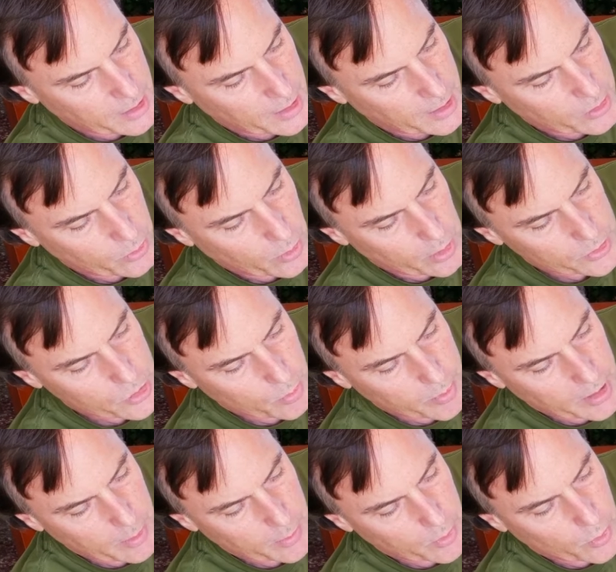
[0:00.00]
You'll also
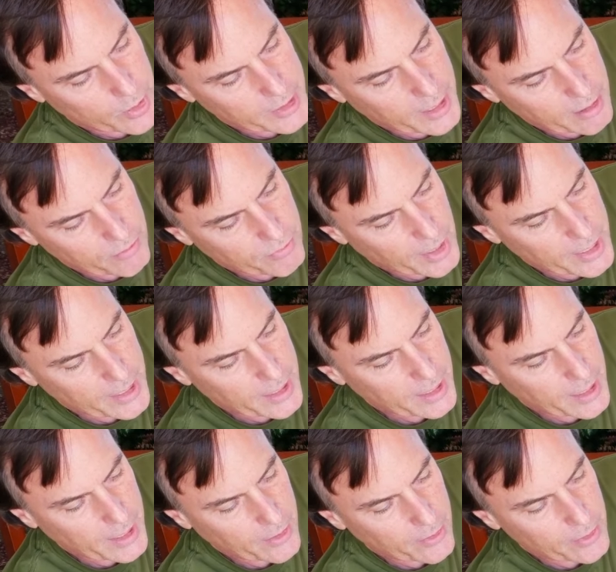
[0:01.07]
be able to identify
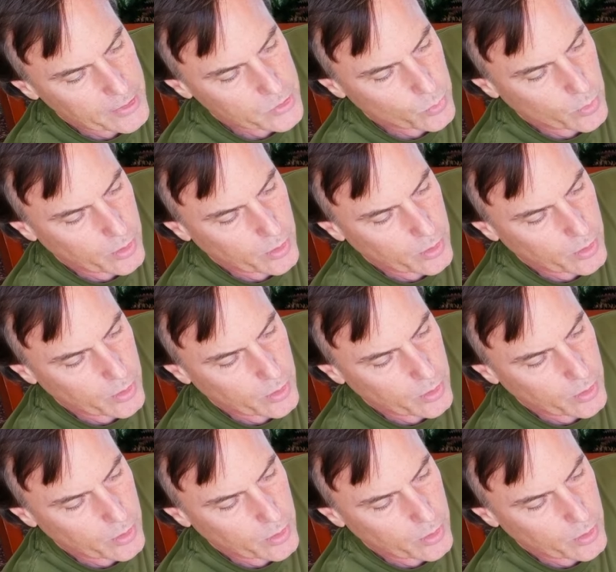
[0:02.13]
any areas